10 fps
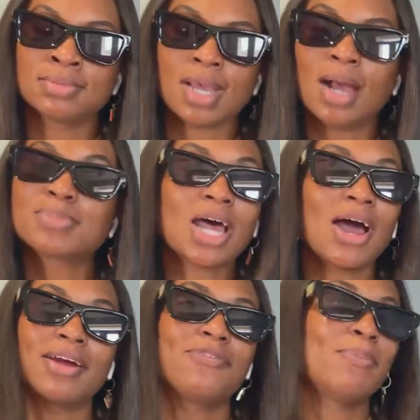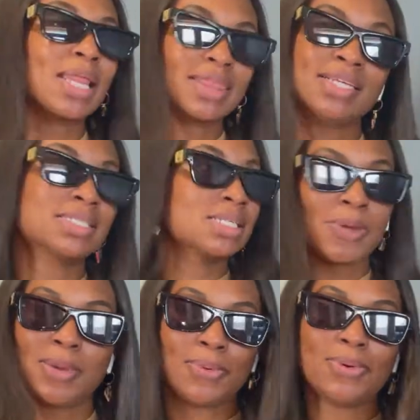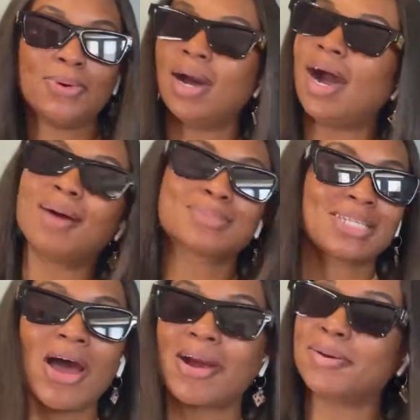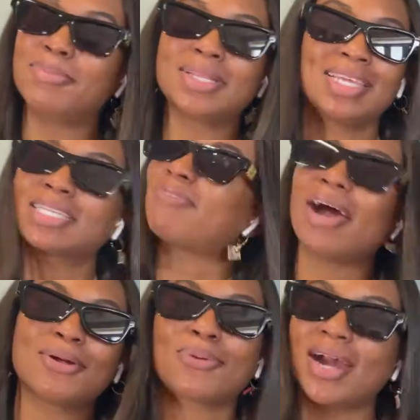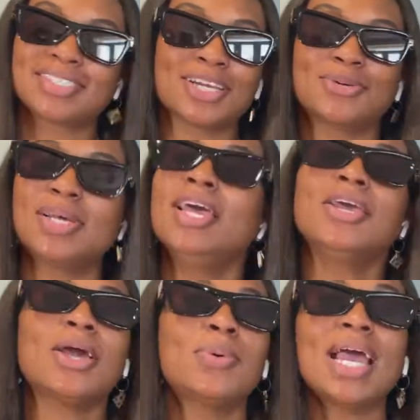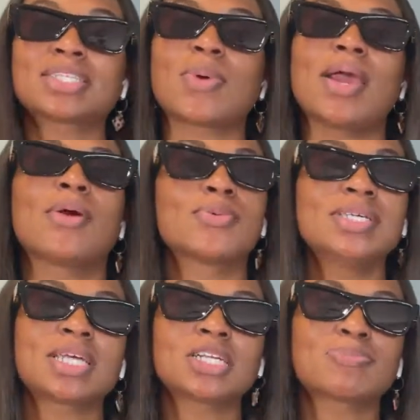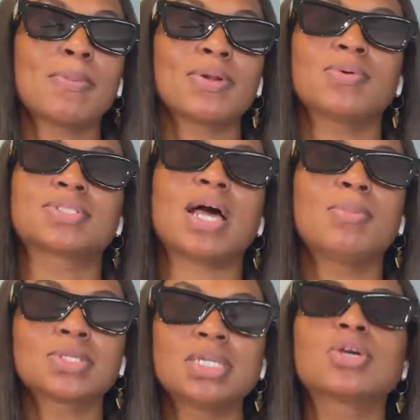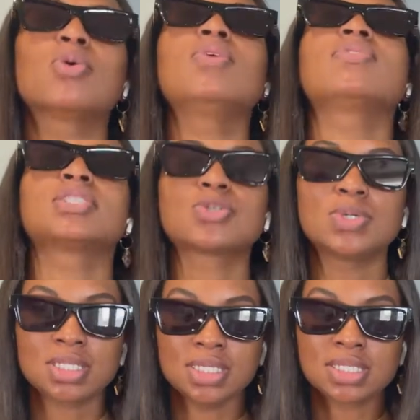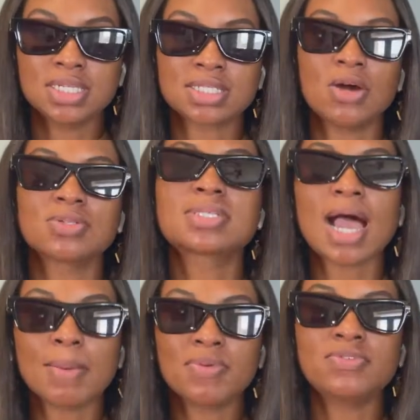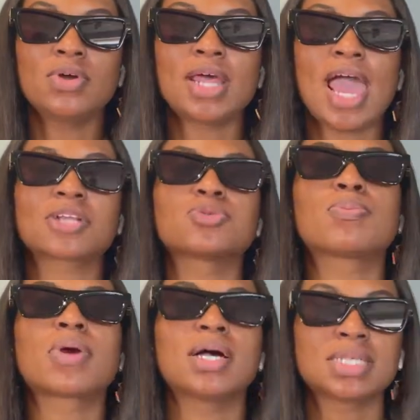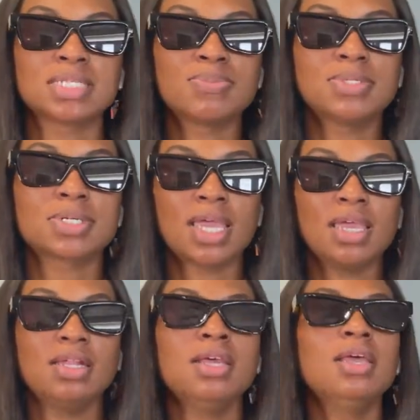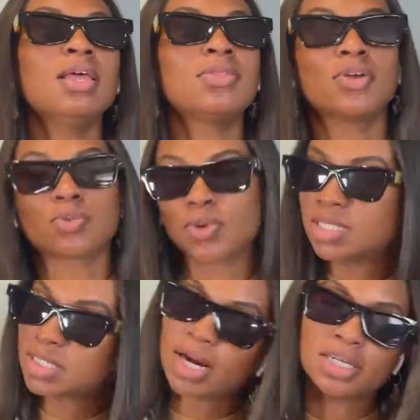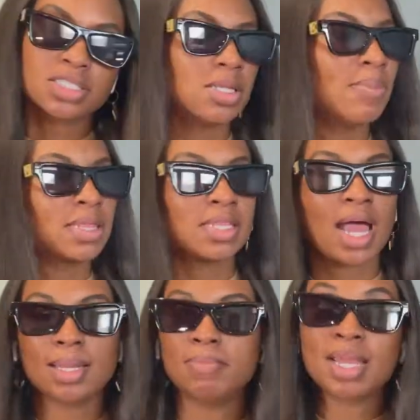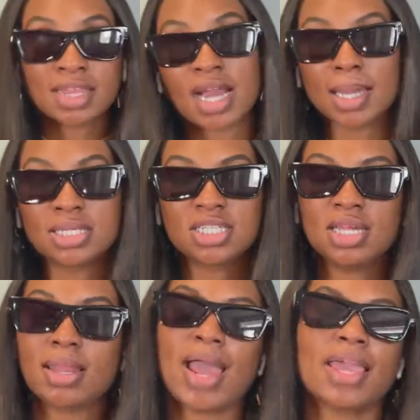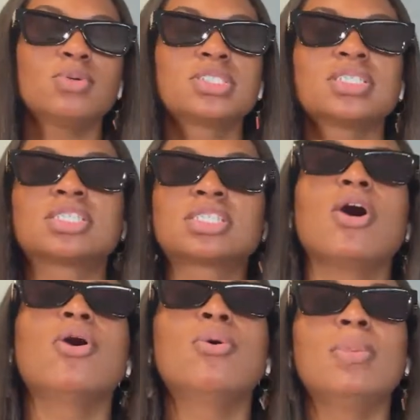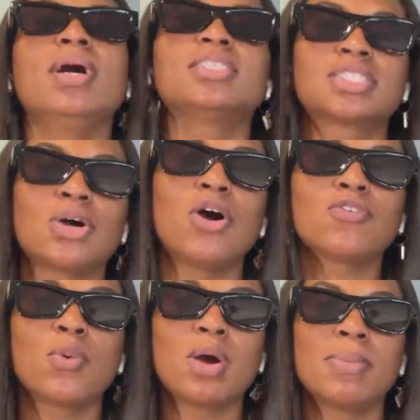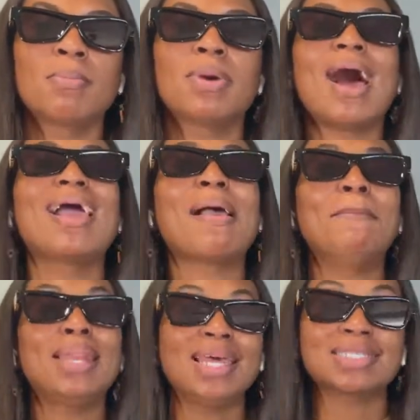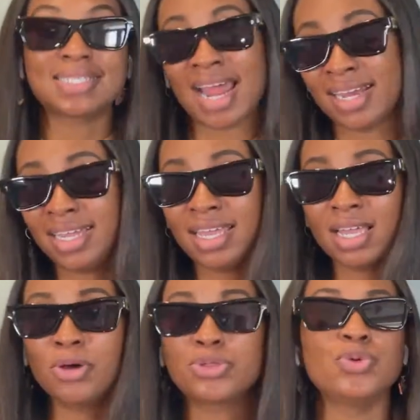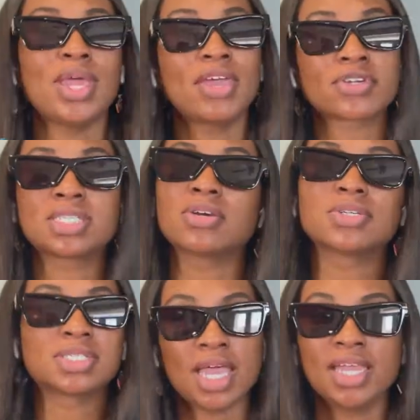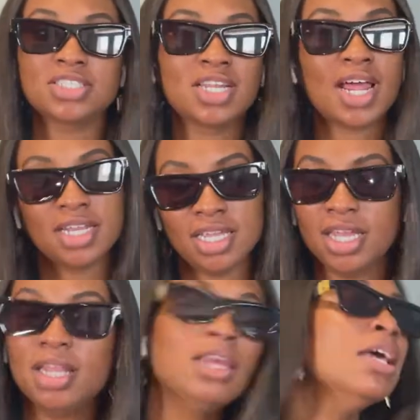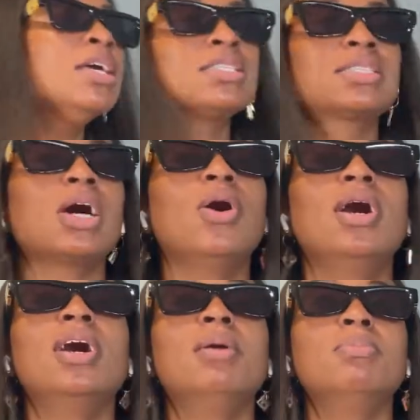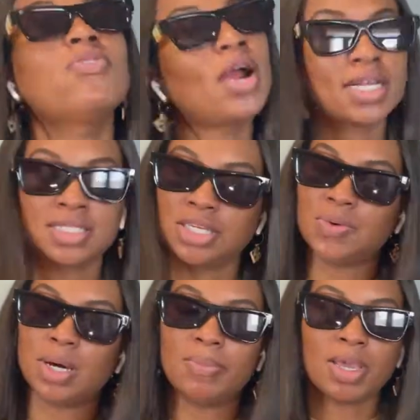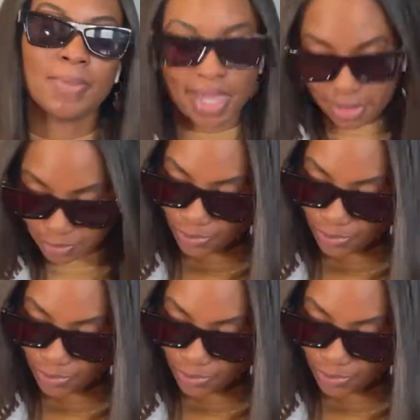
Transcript: I'm sorry for my thesis people. I'm sorry, but this final project, we had to write a research paper that was almost equivalent to a thesis on top of doing an actual process book in the research, the methodology, like it was just so much, so overwhelming, but I am blessed that I did go through every single stage that I did. So before I continue on, let me go back,